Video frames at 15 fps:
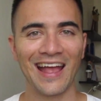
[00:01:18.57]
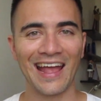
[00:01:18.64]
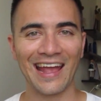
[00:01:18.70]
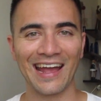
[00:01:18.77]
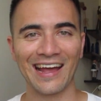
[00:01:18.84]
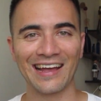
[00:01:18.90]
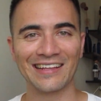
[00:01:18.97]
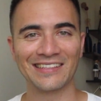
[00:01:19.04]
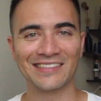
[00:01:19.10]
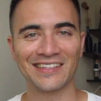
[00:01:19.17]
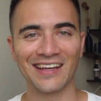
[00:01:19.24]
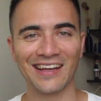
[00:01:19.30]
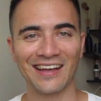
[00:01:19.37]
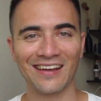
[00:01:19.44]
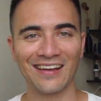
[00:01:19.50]
And
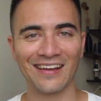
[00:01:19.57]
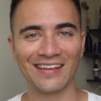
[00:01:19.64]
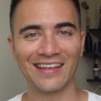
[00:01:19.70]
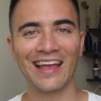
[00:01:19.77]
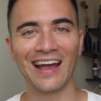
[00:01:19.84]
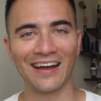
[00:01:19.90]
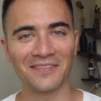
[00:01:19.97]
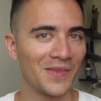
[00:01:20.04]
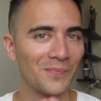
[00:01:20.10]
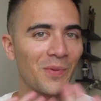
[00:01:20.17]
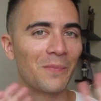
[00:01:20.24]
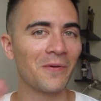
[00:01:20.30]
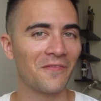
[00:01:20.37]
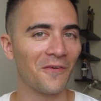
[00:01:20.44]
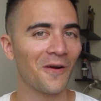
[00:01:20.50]
yeah,
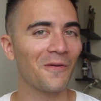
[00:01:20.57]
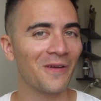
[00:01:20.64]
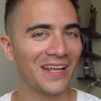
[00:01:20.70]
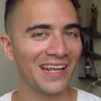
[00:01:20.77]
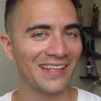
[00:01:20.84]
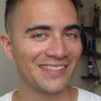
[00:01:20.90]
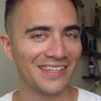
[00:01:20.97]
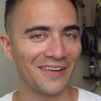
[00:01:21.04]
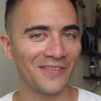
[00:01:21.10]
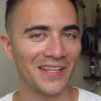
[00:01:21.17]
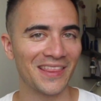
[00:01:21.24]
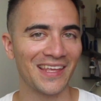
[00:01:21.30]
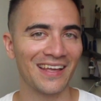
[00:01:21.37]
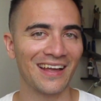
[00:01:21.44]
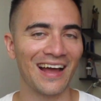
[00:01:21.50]
but before we get into
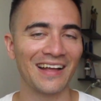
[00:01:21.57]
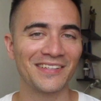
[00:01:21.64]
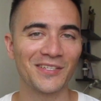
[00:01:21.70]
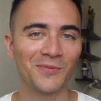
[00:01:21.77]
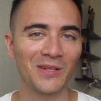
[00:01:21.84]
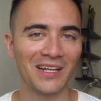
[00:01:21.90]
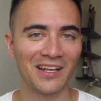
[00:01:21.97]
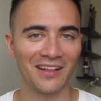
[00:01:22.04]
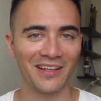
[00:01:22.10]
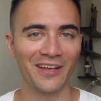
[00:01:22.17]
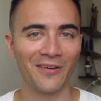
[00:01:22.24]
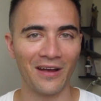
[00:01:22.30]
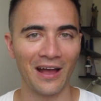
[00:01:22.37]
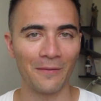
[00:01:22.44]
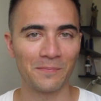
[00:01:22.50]
everything, I just want to
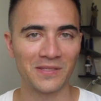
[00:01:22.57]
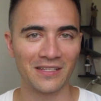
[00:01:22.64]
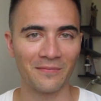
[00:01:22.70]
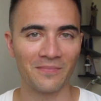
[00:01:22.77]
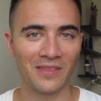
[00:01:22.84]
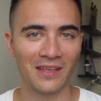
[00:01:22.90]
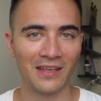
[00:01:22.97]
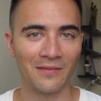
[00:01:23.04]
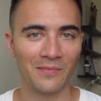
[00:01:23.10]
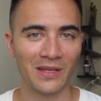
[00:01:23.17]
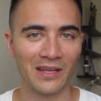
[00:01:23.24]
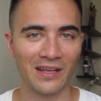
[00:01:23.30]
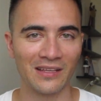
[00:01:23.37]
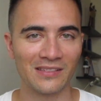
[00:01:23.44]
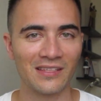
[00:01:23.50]
clear up something
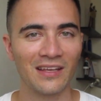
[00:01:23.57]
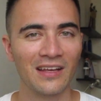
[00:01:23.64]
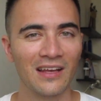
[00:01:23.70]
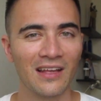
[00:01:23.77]
because